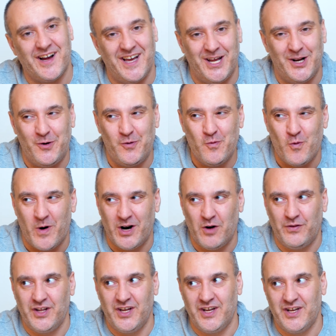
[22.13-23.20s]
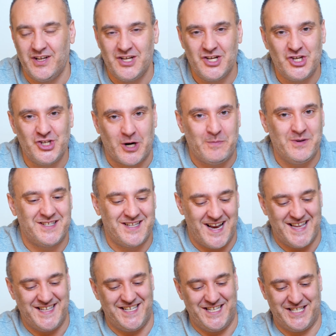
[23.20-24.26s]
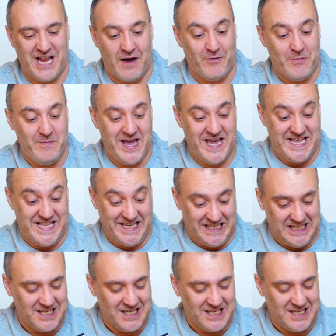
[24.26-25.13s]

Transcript: and one of the sharpest lenses ever made.